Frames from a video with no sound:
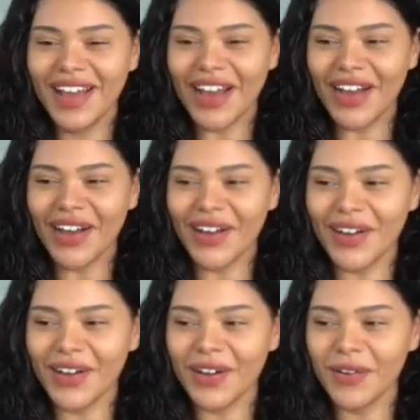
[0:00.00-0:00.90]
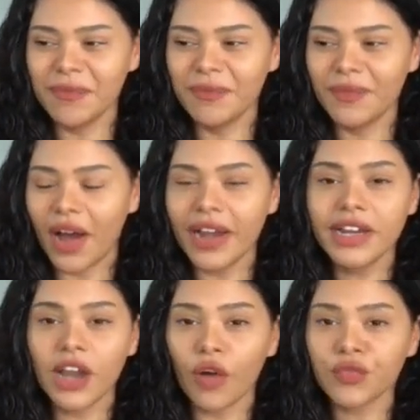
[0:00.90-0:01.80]
Um, I
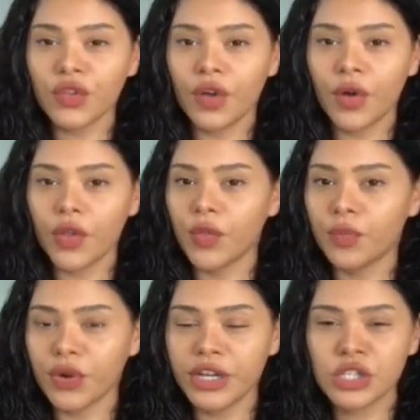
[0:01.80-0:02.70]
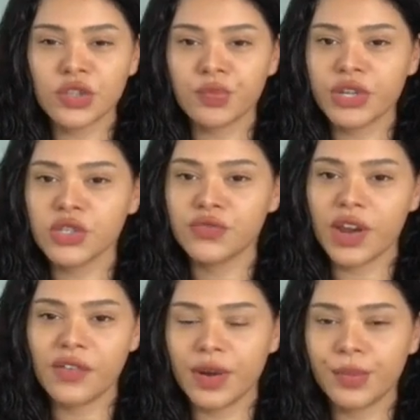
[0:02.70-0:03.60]
love the, the bridge. The bridge is
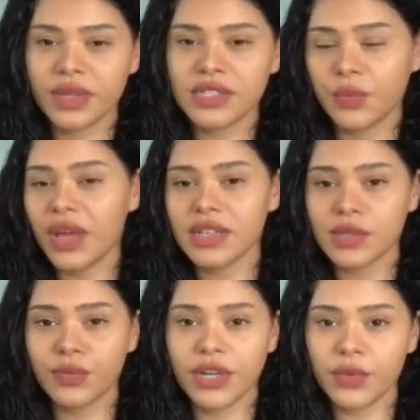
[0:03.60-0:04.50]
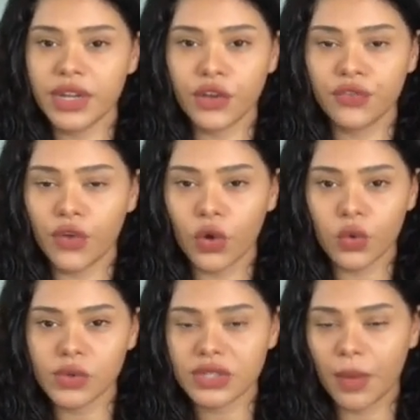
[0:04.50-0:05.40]
very, very pretty. We had some really, really good
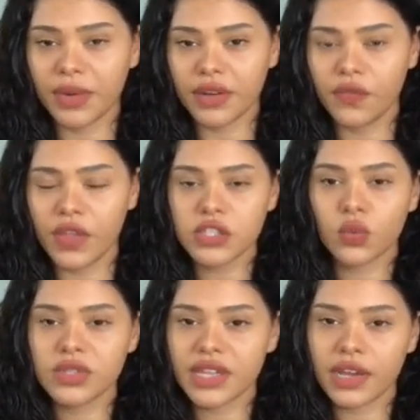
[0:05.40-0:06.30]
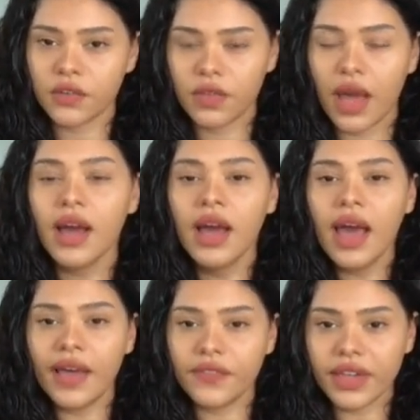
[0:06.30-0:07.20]
vocals coming in there towards the end of that
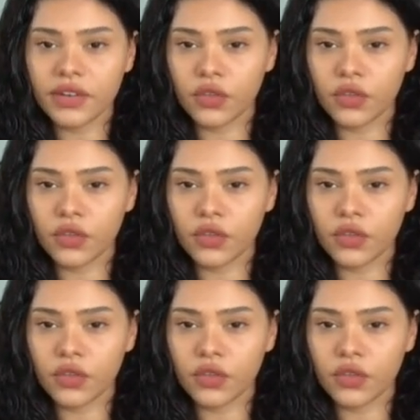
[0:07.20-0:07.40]
and the end of